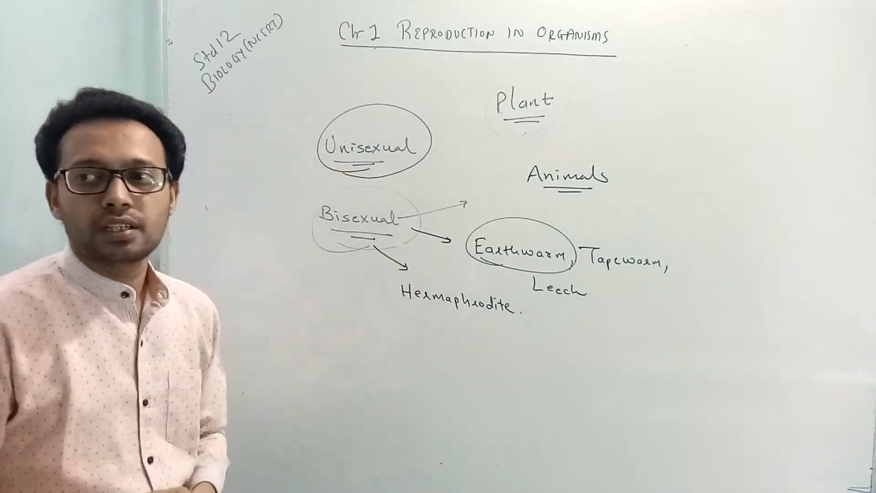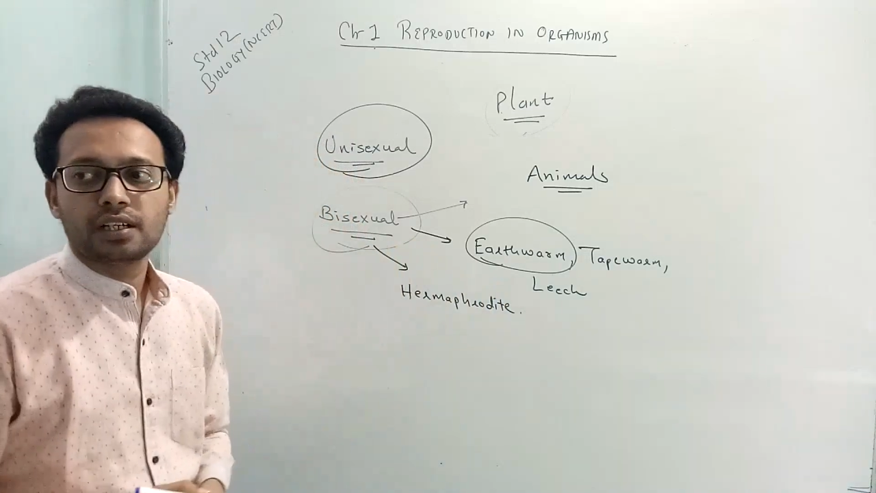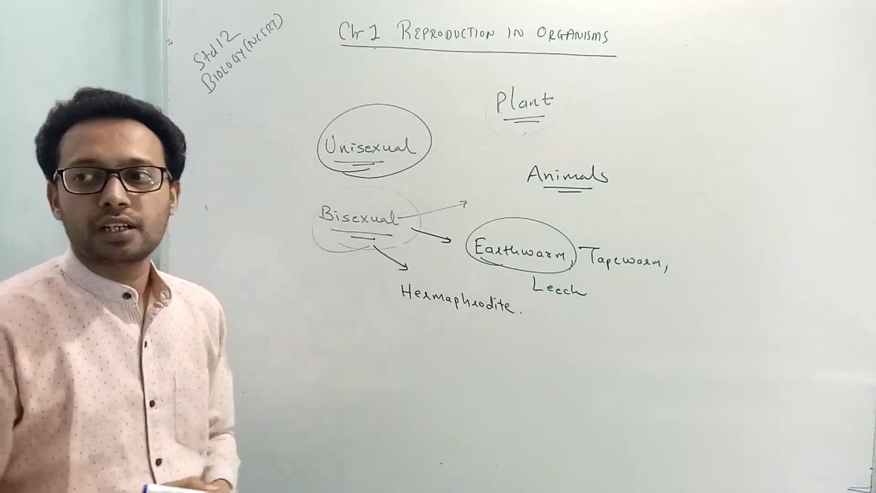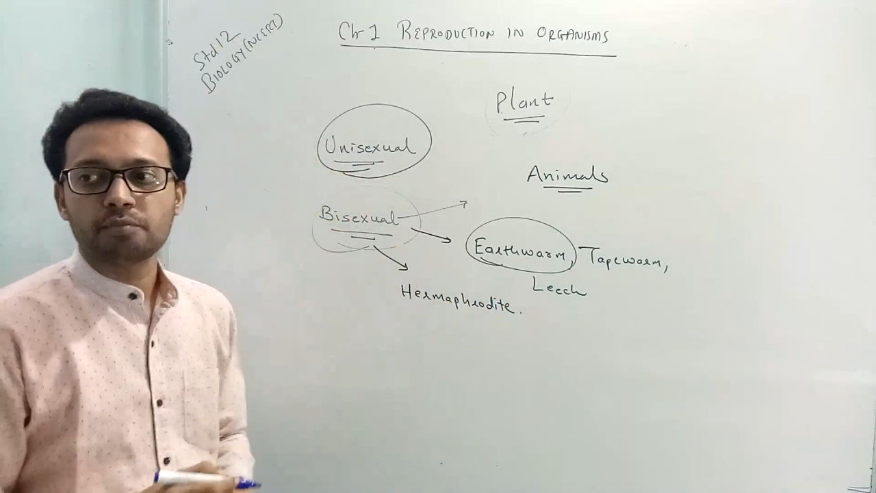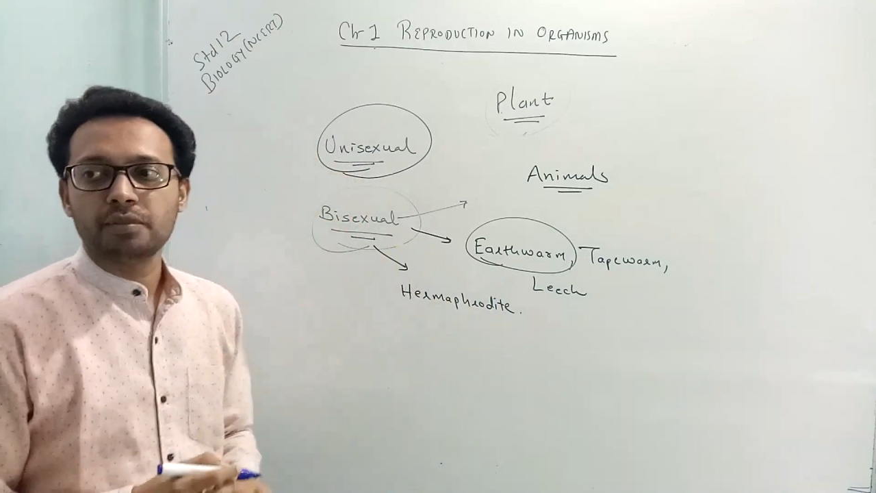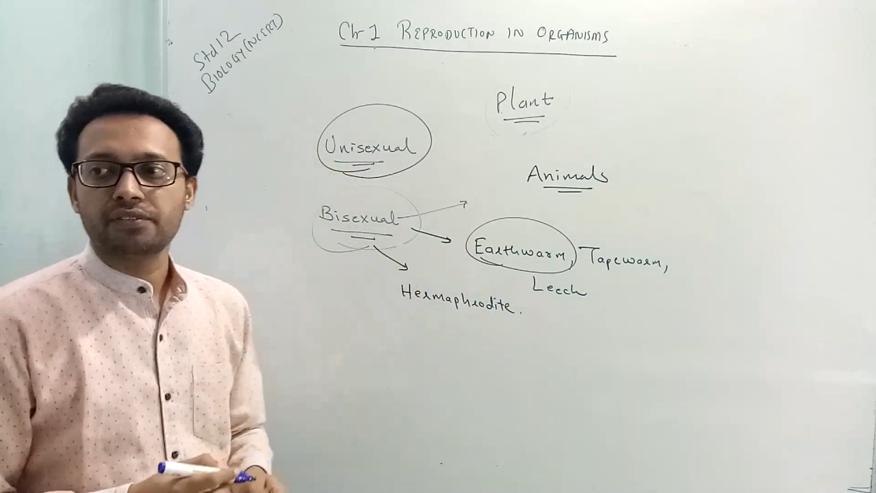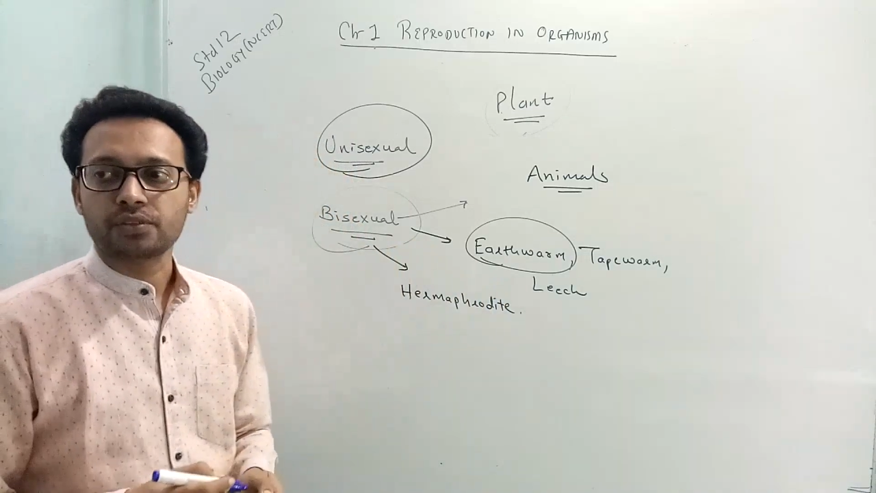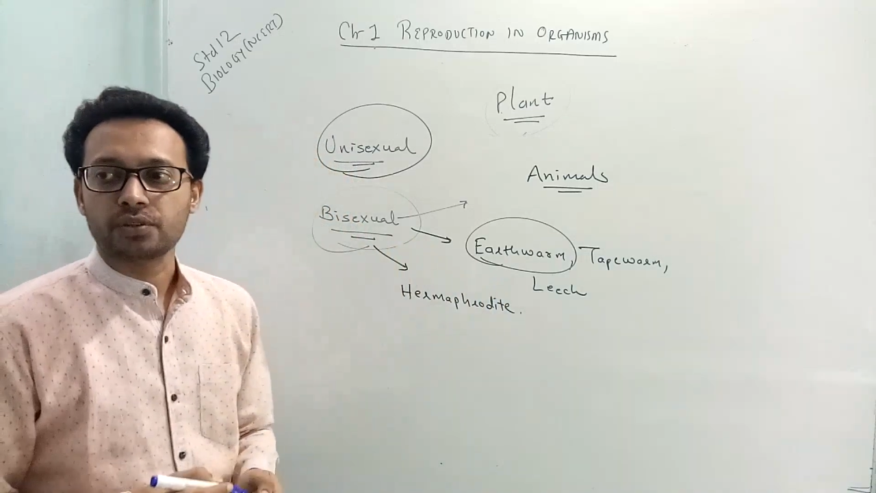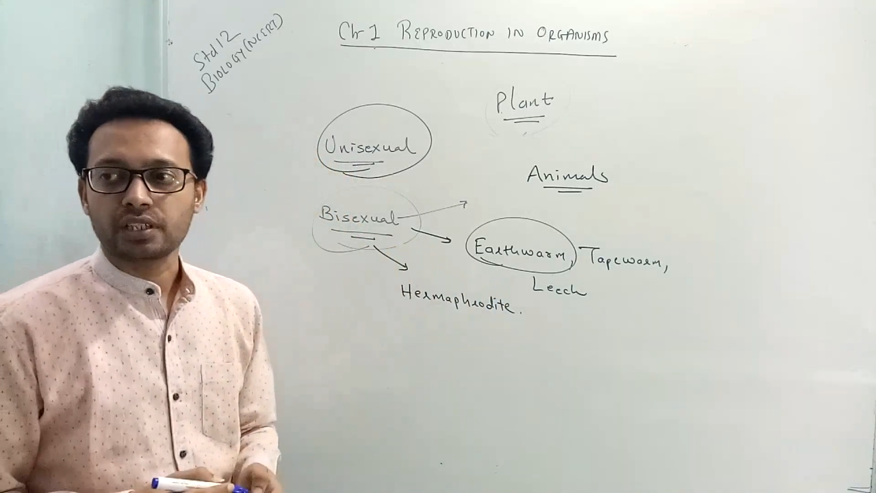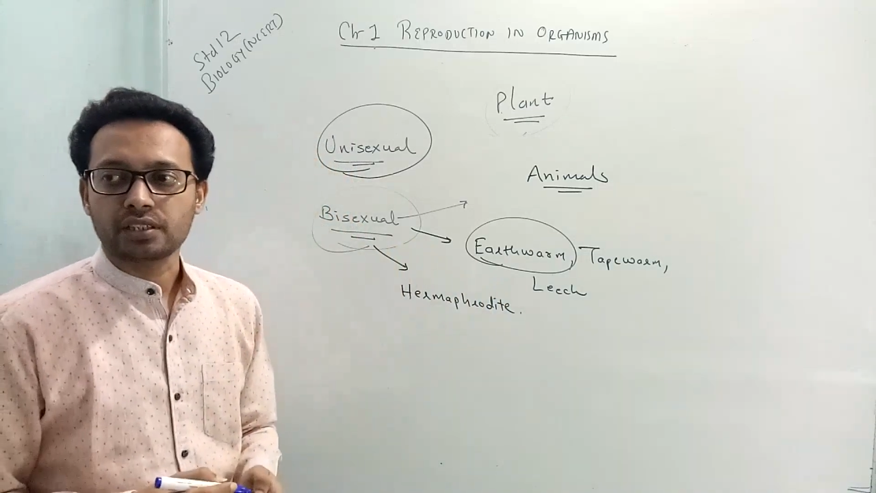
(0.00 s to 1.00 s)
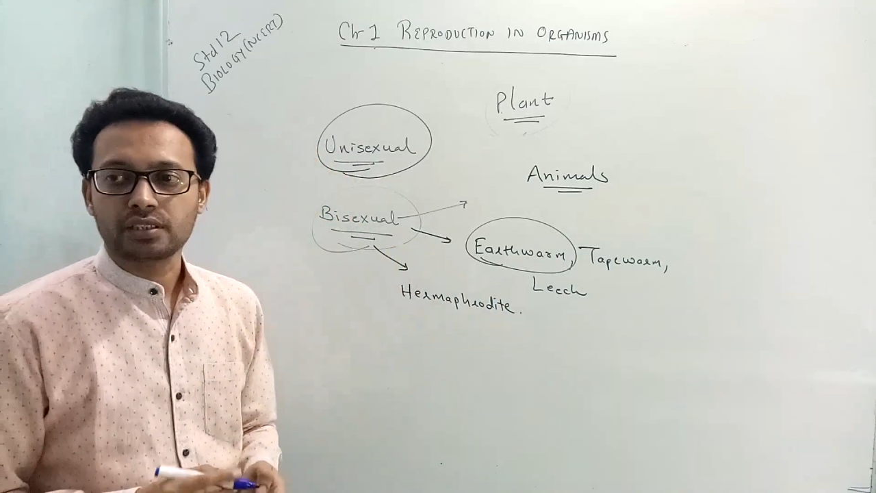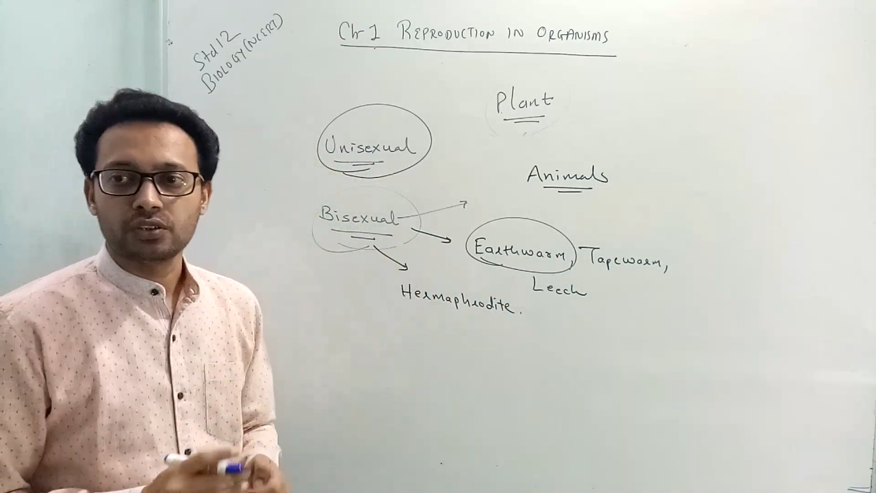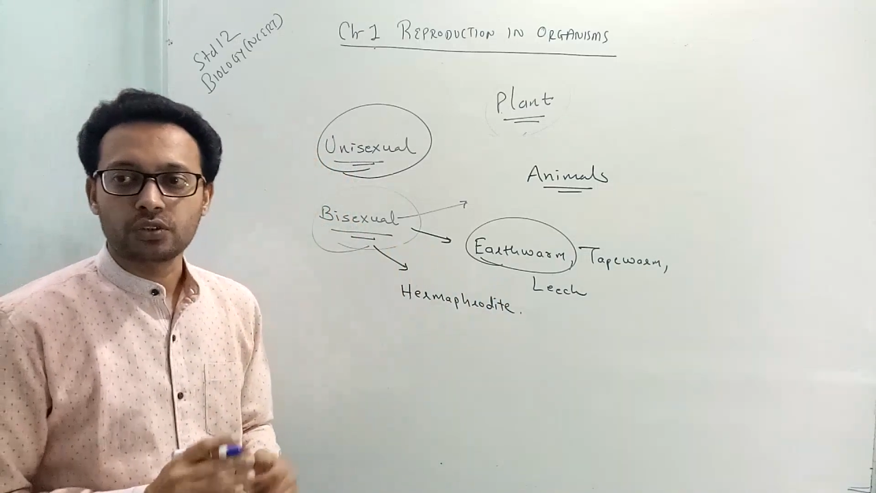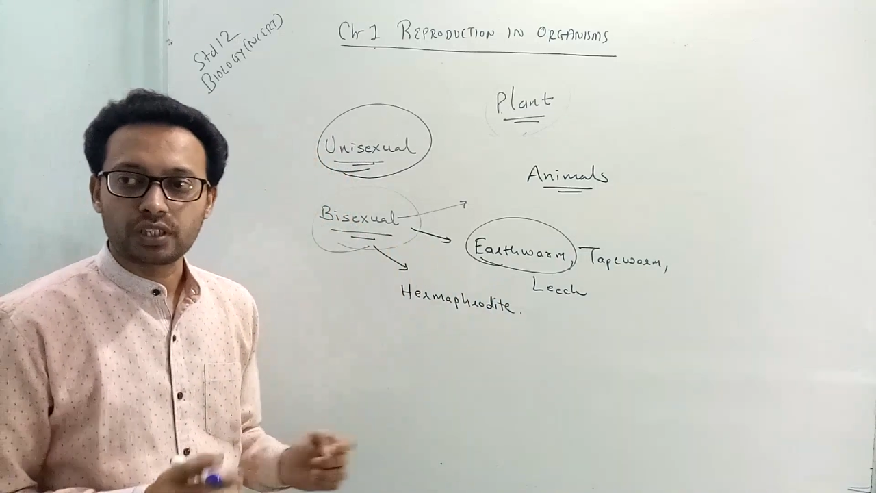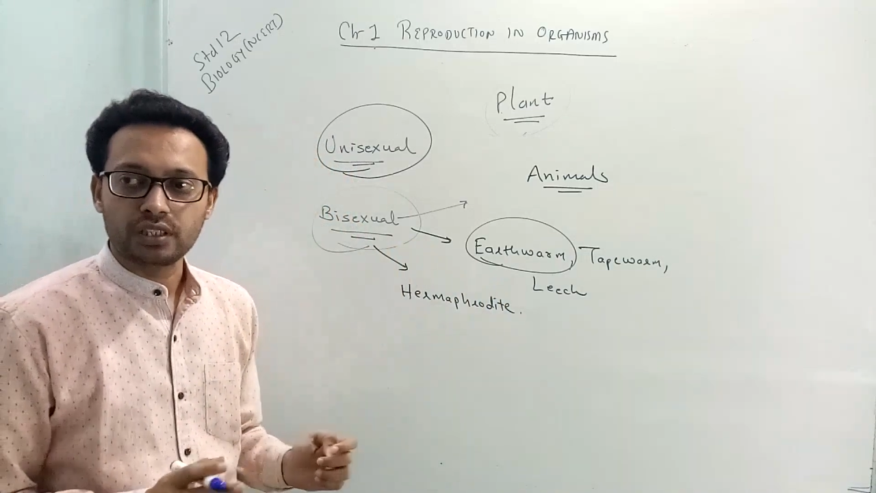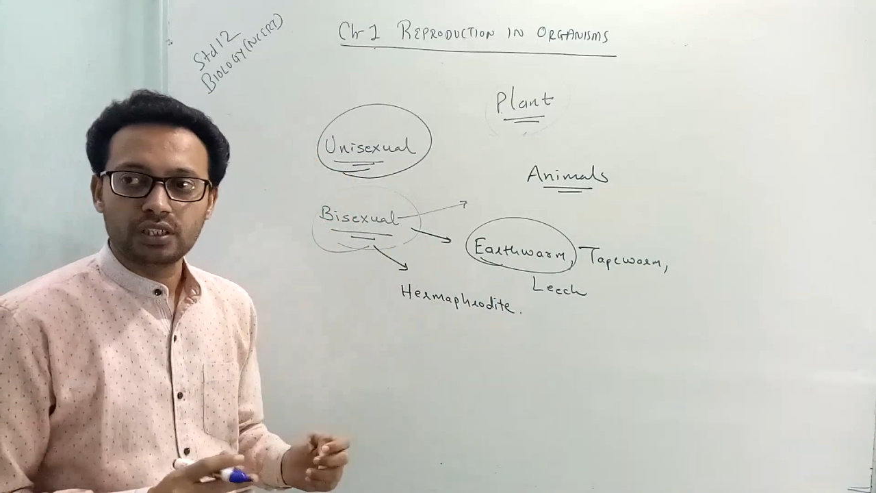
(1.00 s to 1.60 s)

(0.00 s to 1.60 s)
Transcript: Hermaphrodite. Okay,